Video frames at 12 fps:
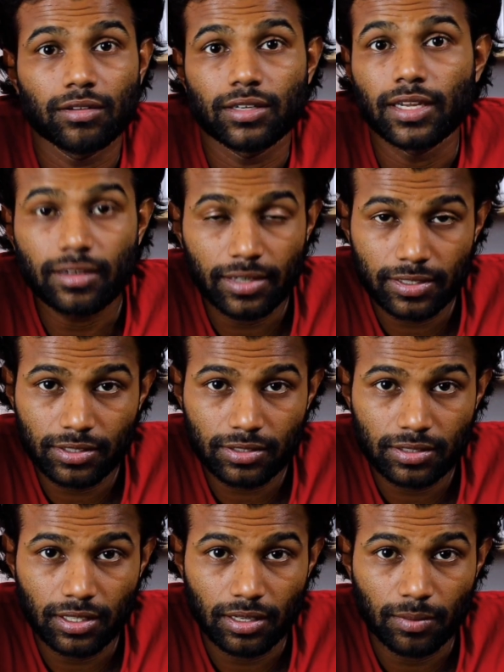
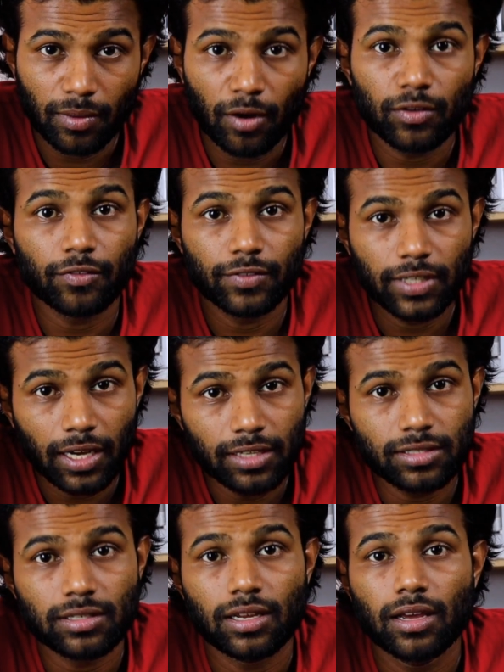decreases the amount of
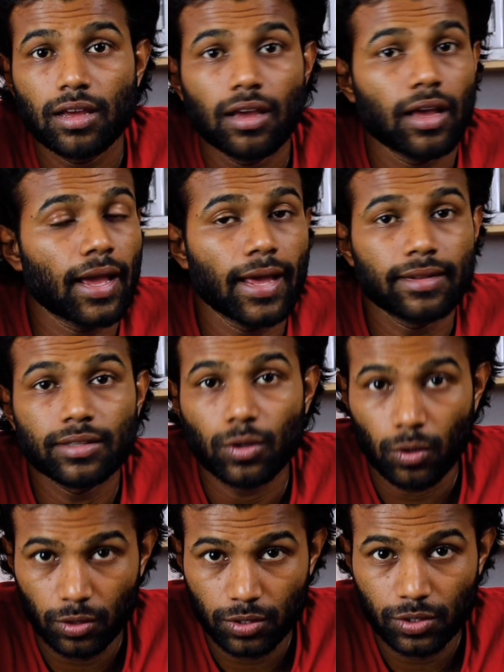dust and
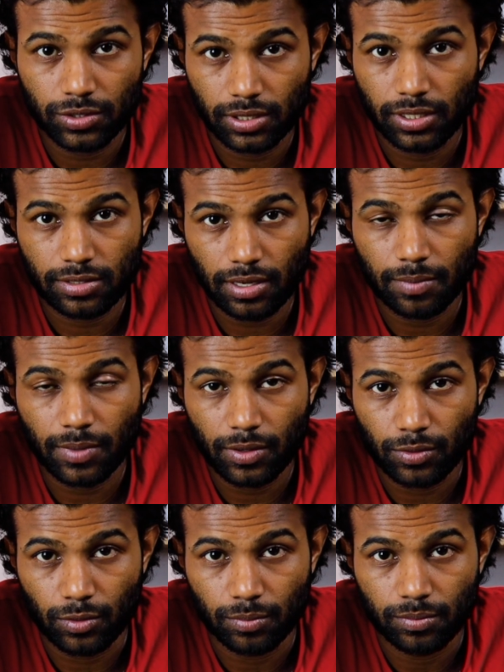the odors inside my
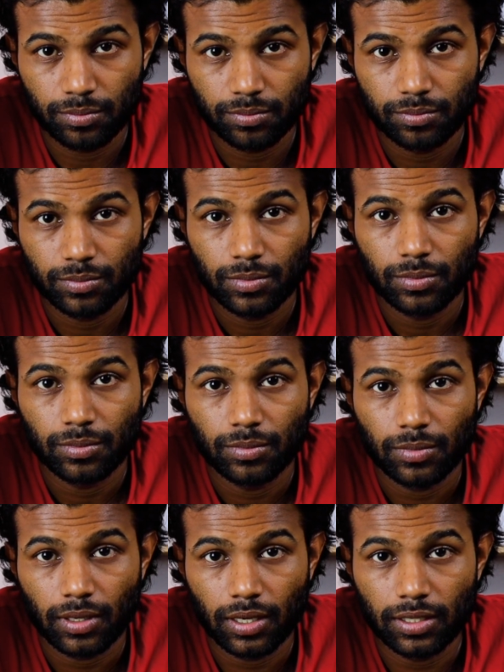room.
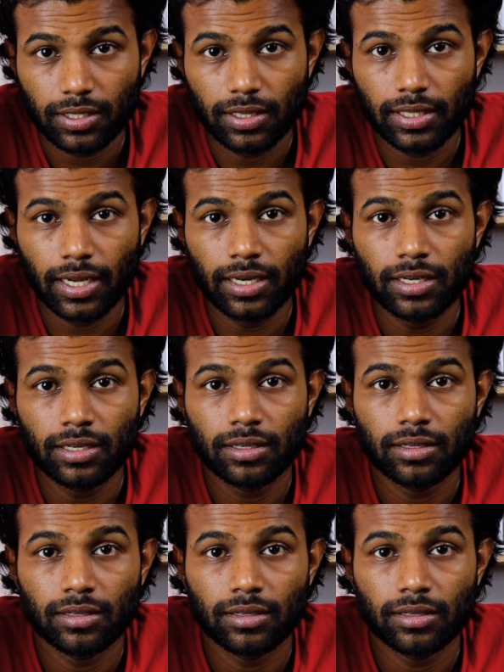Until then,